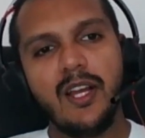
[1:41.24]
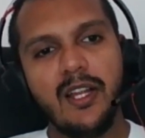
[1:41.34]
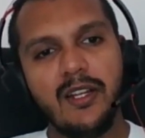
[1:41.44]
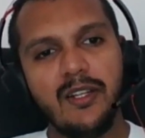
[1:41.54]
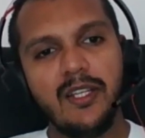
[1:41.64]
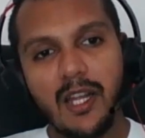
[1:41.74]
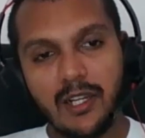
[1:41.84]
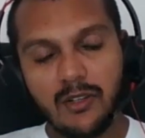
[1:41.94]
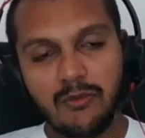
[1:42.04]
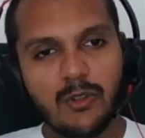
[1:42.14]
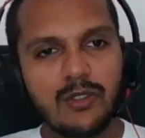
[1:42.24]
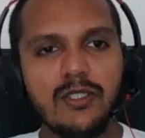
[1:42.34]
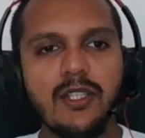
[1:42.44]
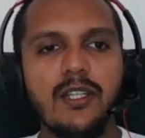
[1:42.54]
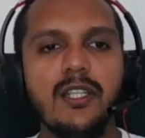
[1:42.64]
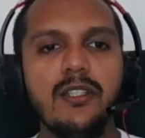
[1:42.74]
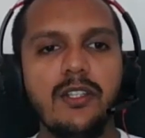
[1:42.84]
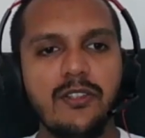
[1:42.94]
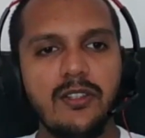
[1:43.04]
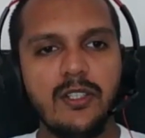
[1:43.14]
And and of course, it's an
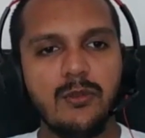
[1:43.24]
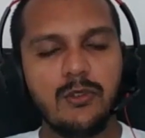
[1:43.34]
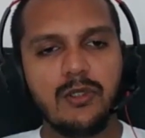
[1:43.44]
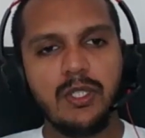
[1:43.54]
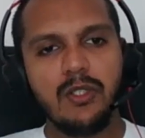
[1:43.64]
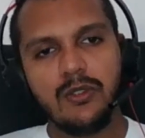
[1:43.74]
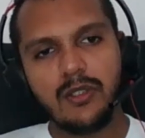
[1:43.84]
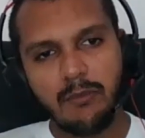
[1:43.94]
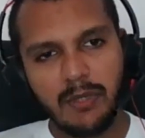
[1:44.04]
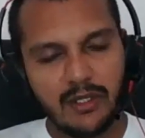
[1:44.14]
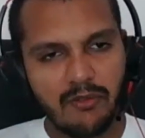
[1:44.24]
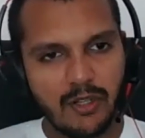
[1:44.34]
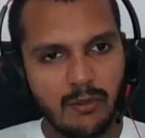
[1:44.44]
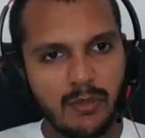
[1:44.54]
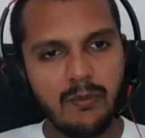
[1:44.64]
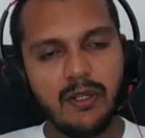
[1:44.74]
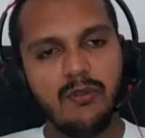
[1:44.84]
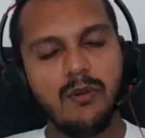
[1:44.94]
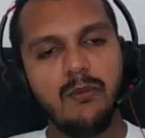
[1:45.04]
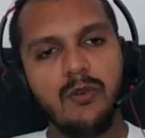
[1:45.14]
international exposure because I meet different people
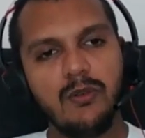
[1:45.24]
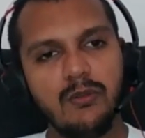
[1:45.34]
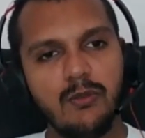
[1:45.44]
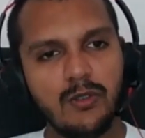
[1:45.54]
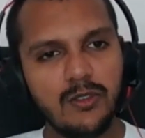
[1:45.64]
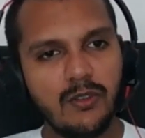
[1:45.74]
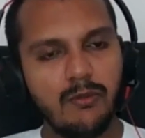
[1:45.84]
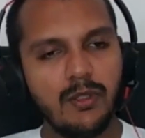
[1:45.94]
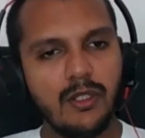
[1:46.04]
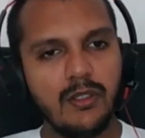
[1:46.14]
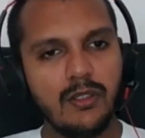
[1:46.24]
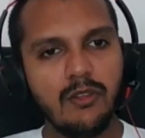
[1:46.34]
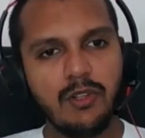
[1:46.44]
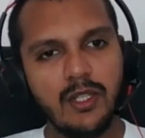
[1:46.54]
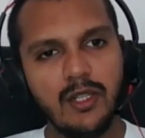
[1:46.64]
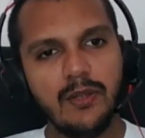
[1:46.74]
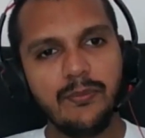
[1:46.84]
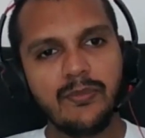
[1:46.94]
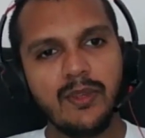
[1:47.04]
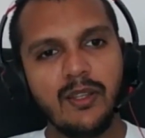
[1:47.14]
from all books of uh, the world,
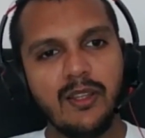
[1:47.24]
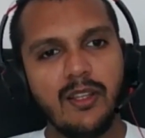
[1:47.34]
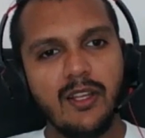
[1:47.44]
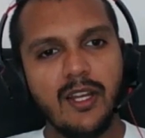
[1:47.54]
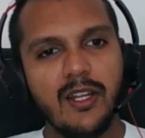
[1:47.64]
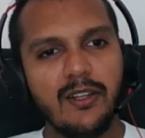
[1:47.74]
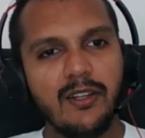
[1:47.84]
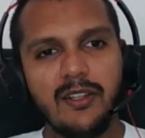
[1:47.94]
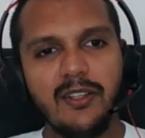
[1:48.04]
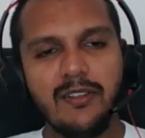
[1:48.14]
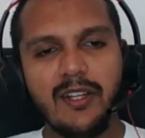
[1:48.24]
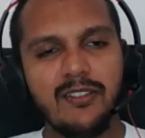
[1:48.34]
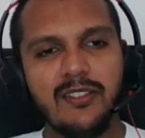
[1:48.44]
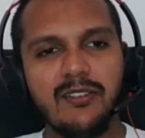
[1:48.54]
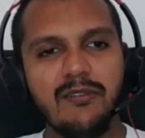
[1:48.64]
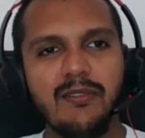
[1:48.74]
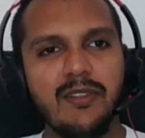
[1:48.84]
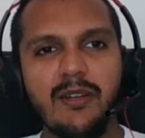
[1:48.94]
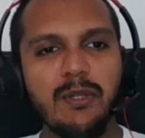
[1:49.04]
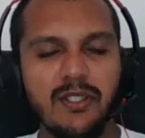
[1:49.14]
and I think that's an
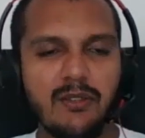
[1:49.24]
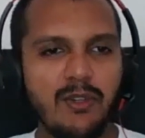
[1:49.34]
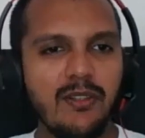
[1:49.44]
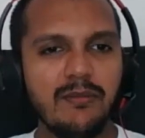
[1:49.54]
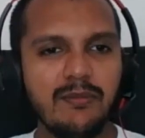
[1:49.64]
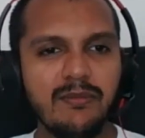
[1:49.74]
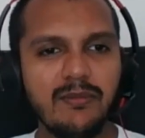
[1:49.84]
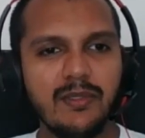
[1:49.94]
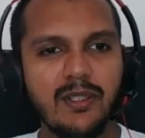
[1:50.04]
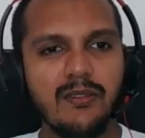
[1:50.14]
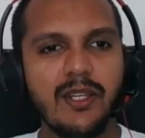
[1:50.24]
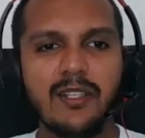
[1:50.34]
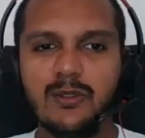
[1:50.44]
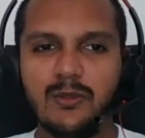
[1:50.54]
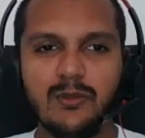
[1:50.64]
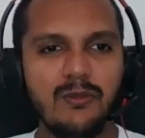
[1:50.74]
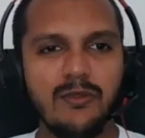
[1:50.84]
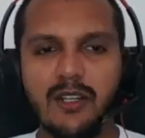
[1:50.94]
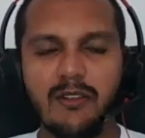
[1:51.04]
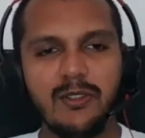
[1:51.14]
amazing one. Thanks to
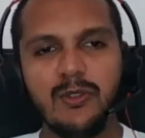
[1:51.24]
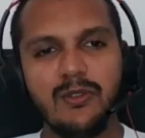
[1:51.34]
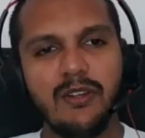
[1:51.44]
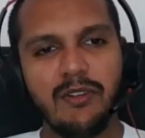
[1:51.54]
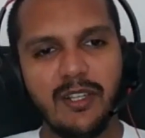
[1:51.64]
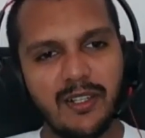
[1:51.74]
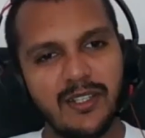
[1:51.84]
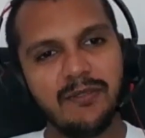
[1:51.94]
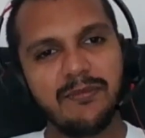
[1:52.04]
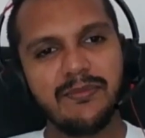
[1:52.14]
Java Institute, definitely.